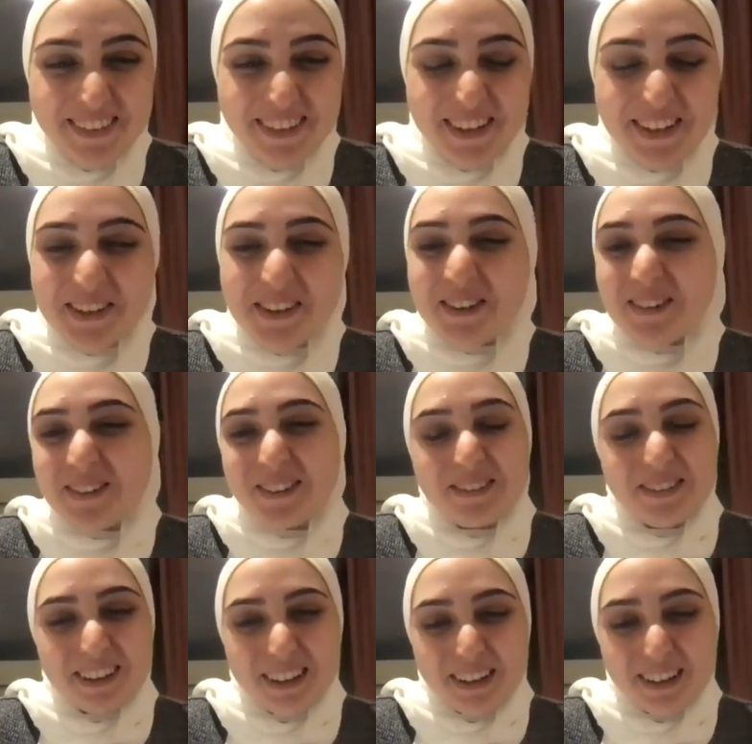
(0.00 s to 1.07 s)
no,
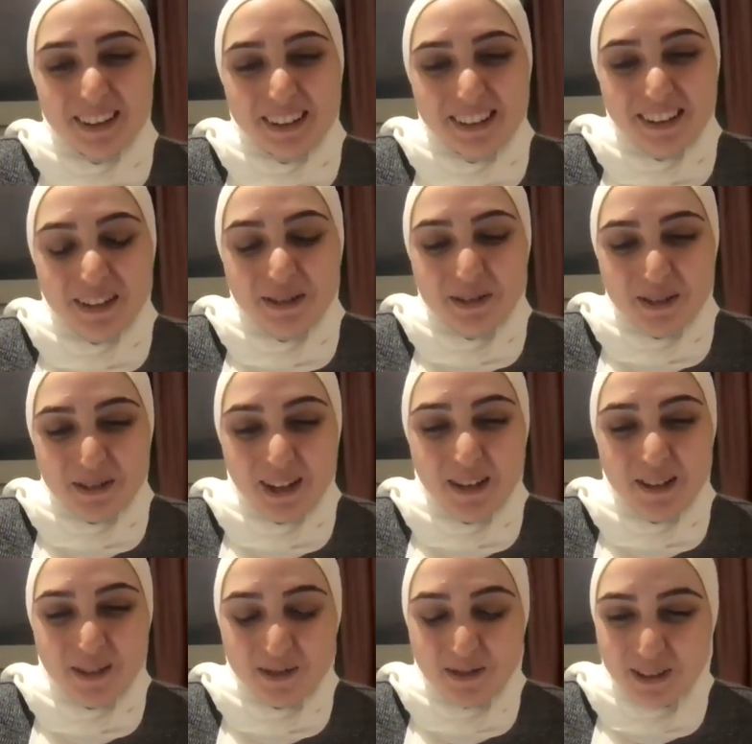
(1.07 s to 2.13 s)
that was very
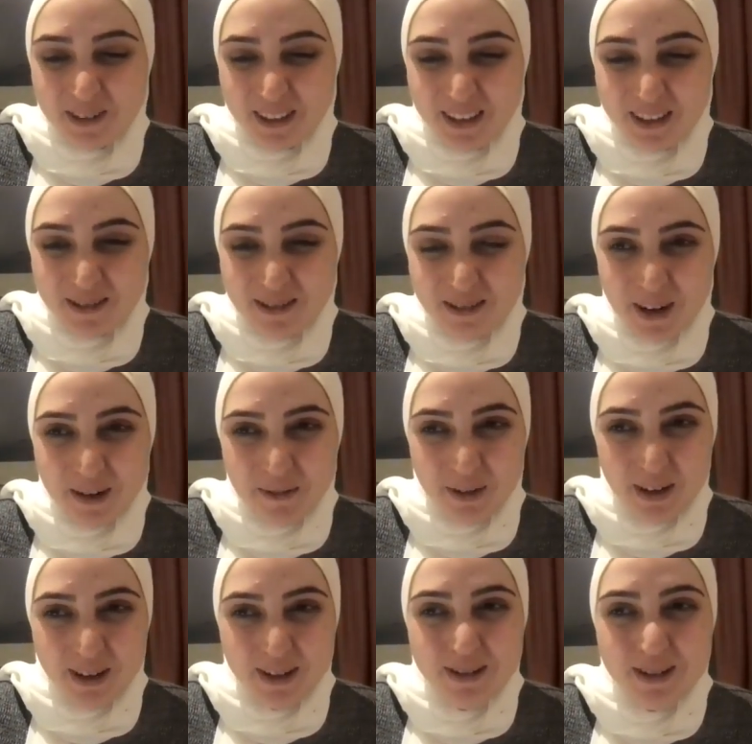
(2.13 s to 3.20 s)
useful. Thank you very
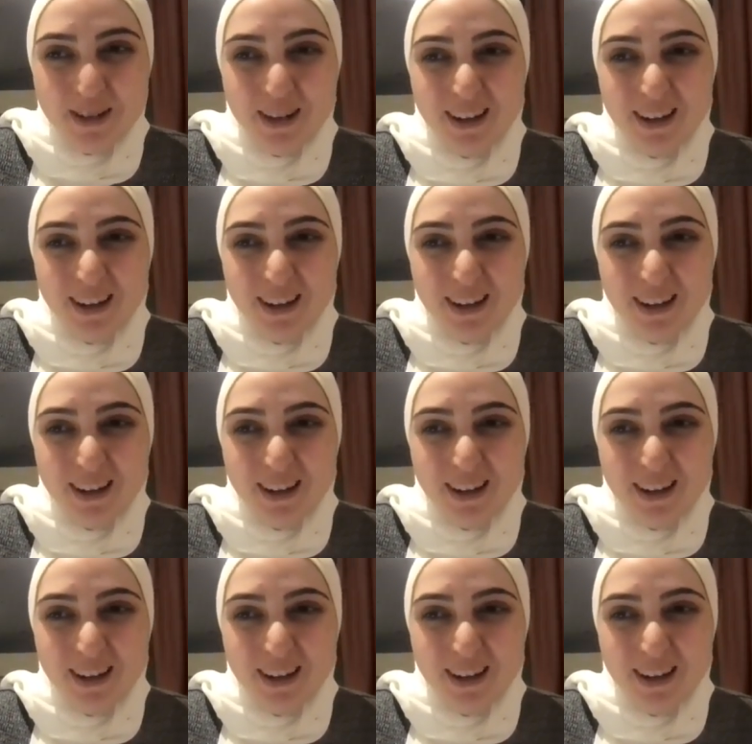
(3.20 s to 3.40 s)
much.